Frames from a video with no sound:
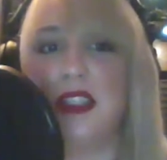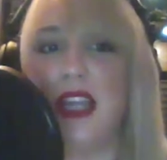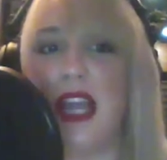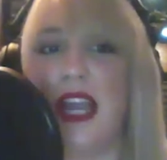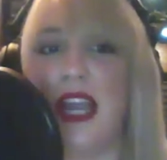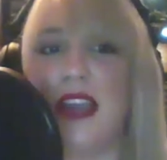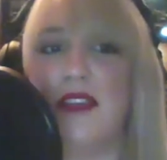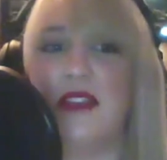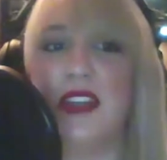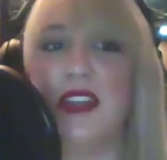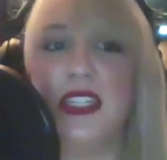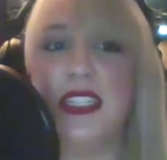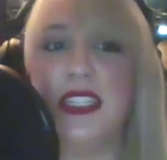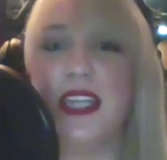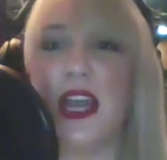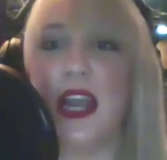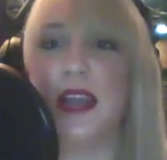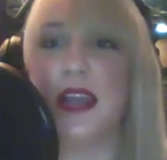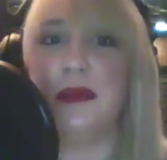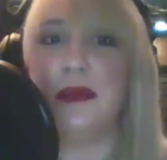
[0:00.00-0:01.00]
very
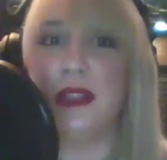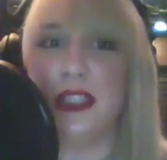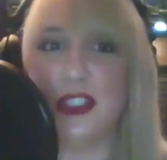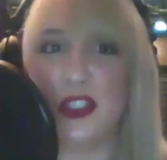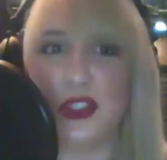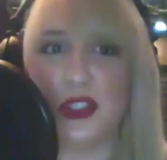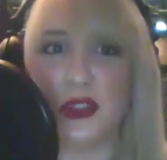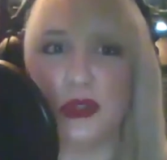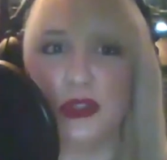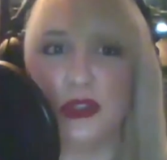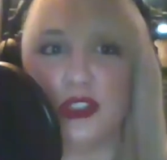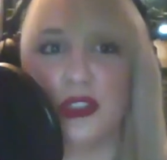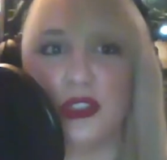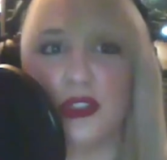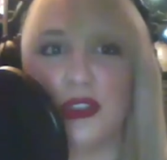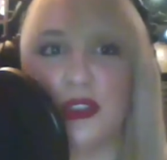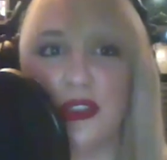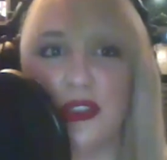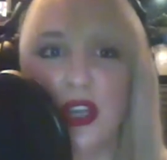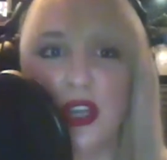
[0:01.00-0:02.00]
timely
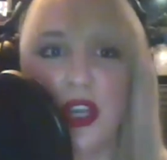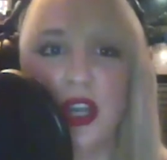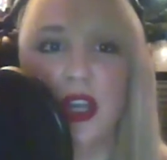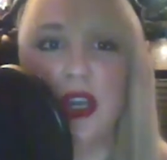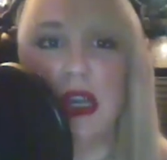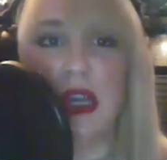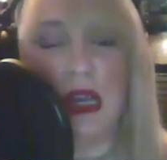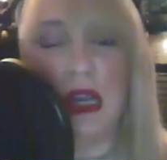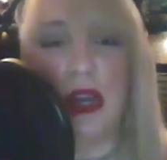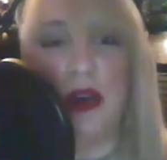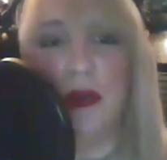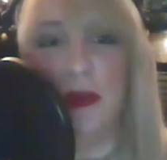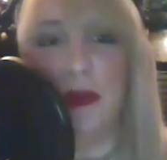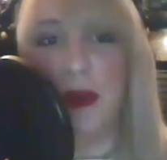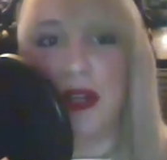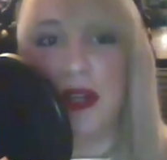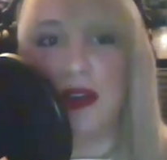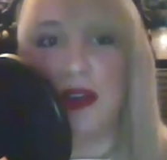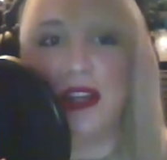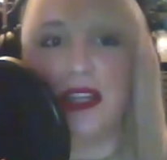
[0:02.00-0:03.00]
social
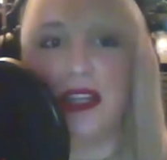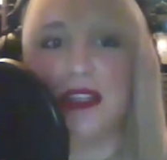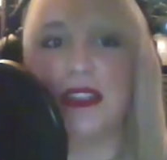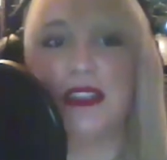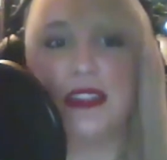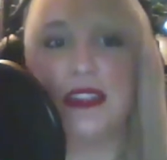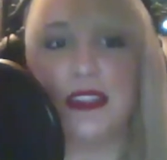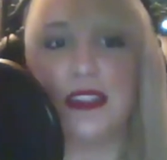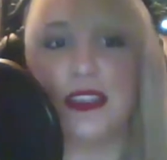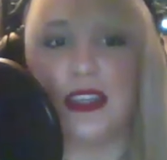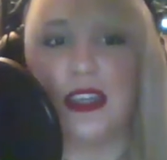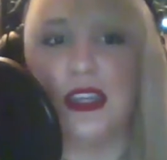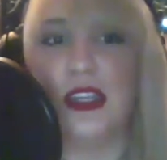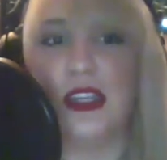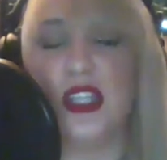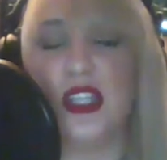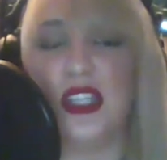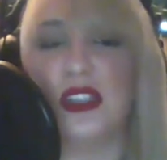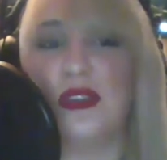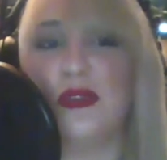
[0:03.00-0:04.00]
awareness
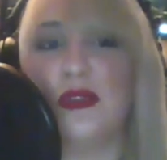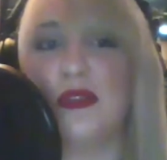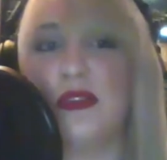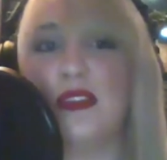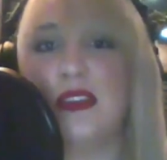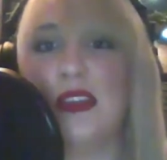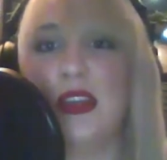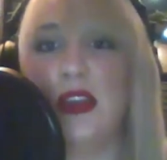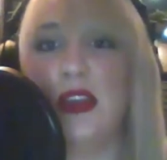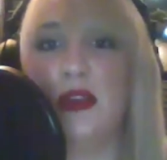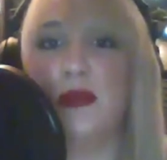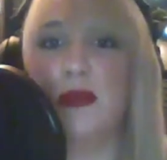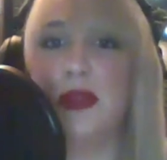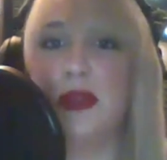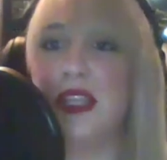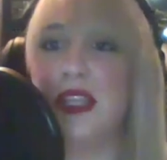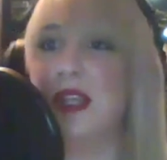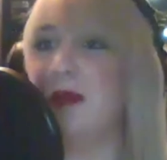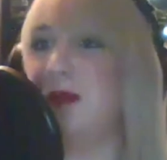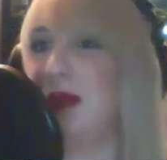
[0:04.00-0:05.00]
issues
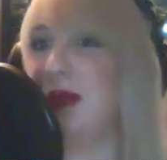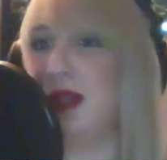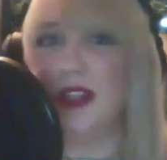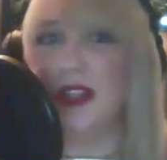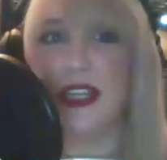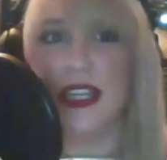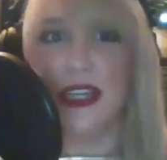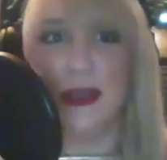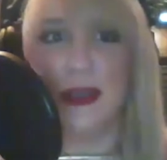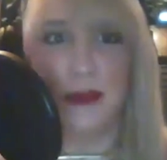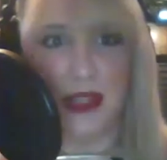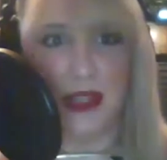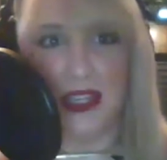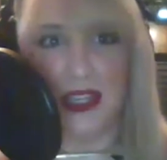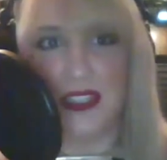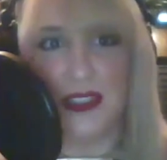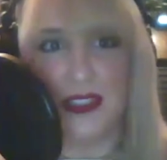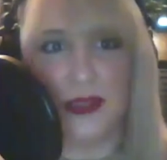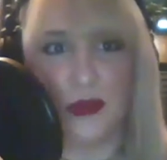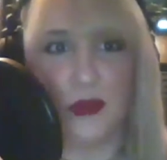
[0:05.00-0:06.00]
within a period
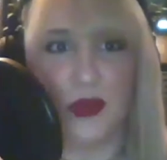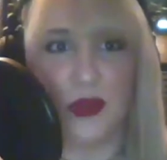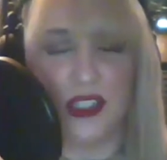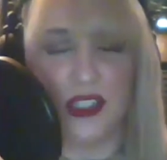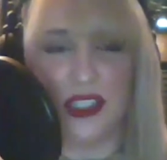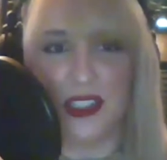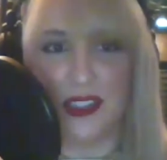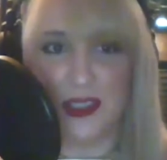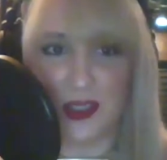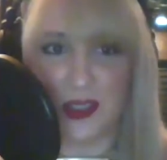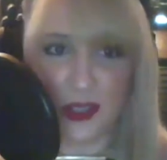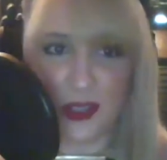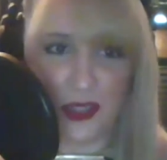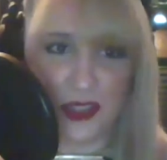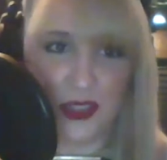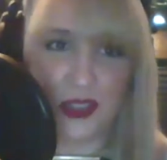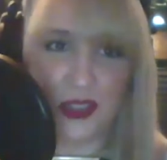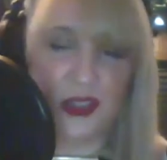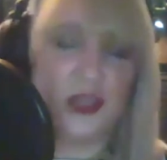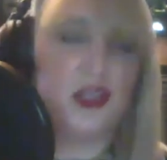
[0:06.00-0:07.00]
piece, which is
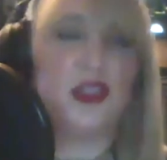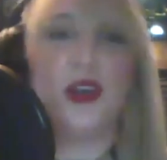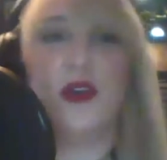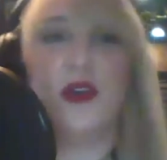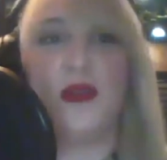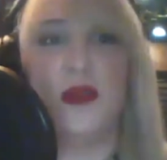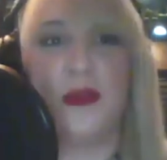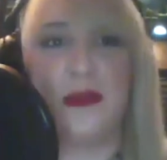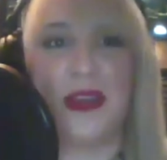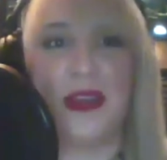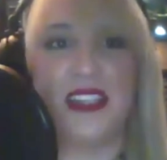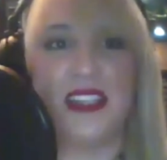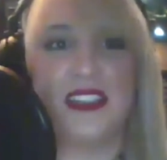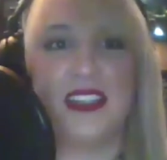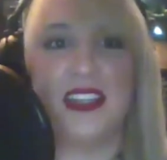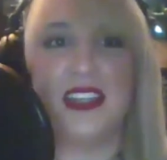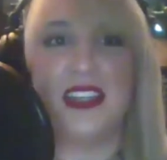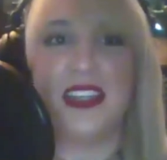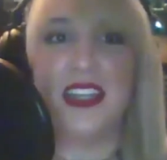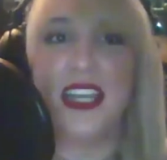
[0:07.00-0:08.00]
so
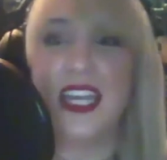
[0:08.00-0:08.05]
amazing.